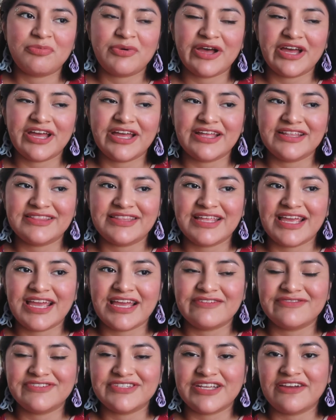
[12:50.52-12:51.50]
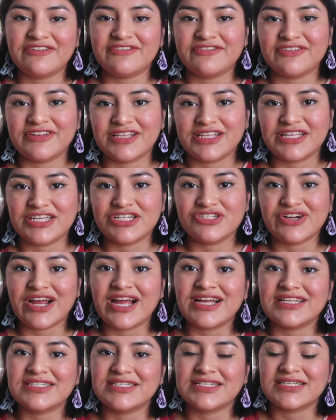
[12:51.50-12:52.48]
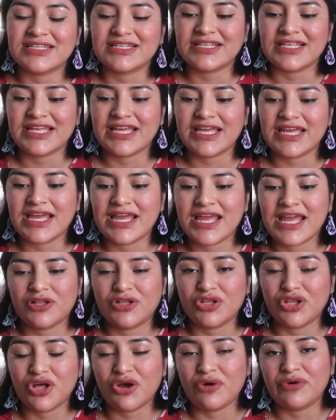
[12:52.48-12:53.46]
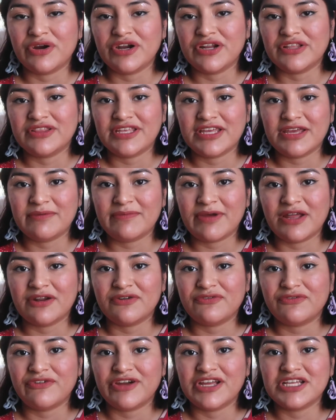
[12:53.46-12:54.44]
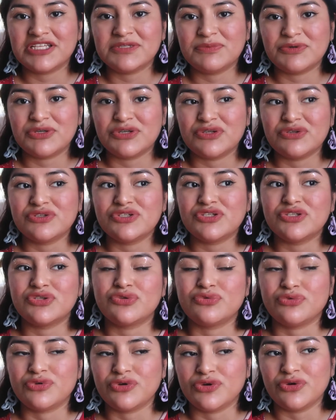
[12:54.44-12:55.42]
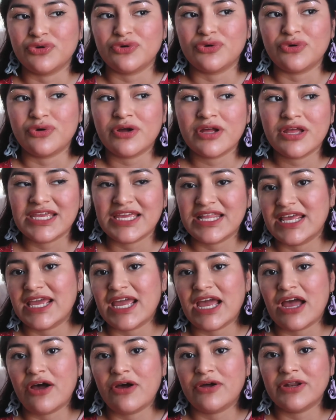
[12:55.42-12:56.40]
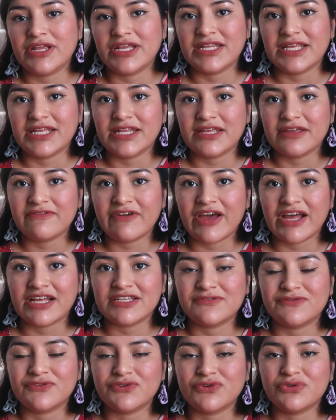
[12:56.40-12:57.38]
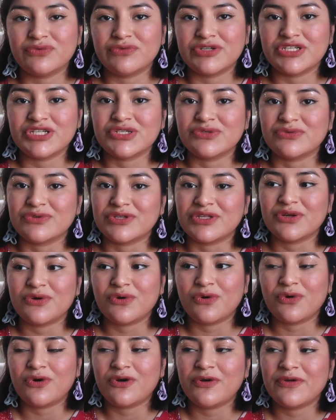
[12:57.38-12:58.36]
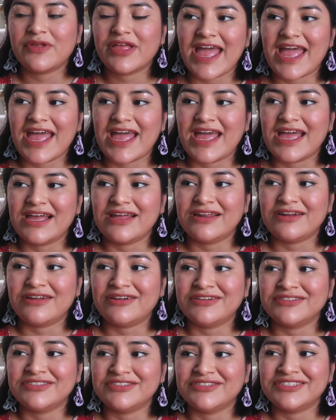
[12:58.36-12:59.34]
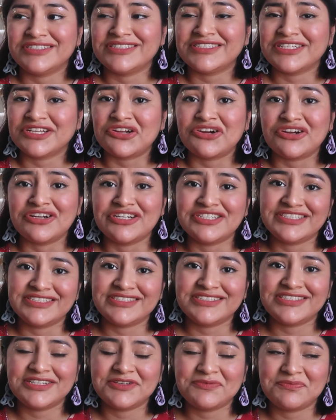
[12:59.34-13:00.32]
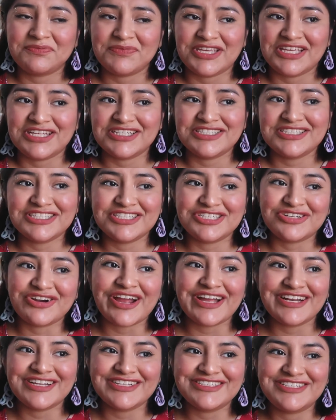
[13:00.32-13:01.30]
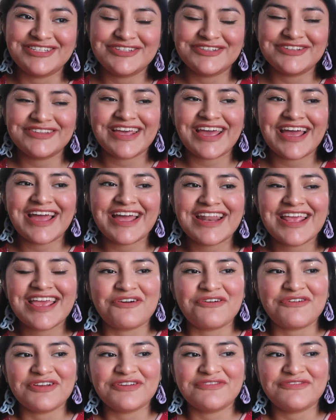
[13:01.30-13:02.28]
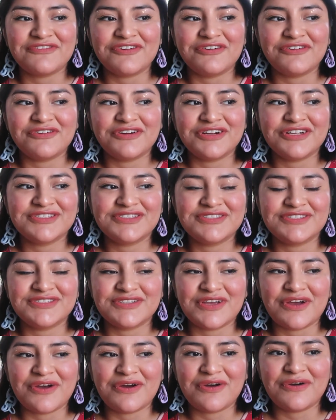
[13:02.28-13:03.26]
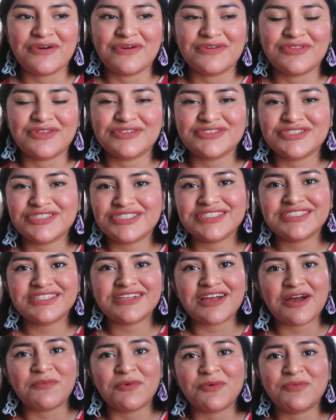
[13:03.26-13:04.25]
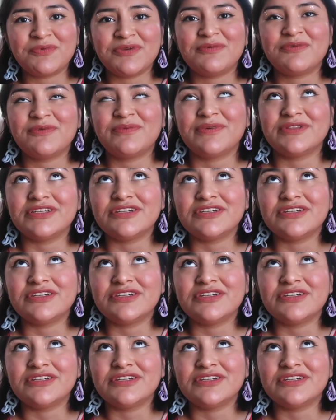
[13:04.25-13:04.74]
but they have definitely drastically lowered the amount of waste produced through eating out and eating fast food, which is really cool, and also just encouraging to me to try to do that going forward. So those are just a couple people, but